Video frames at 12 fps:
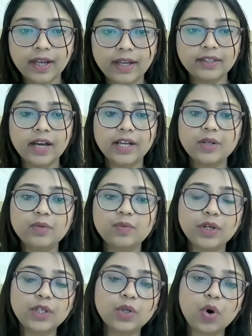And Ayu,
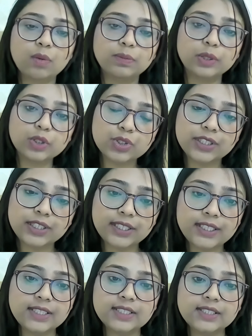what
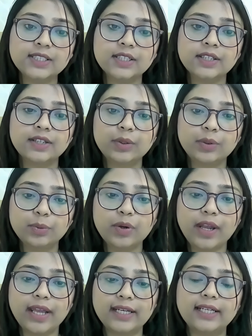opportunities
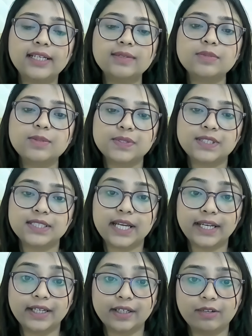do LLMs
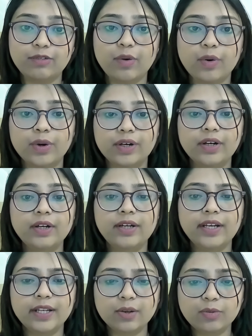present for
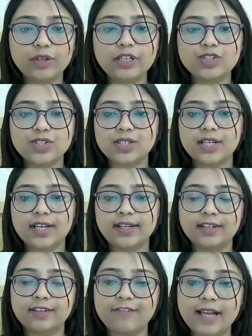innovation
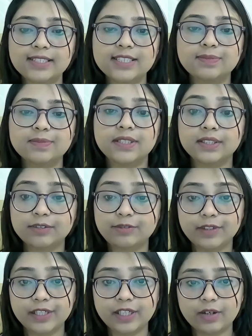and advancement in the
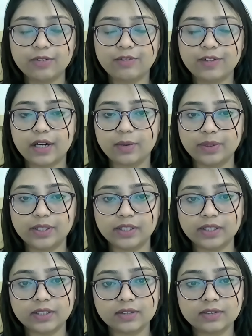field of
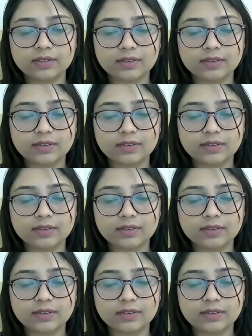accounting?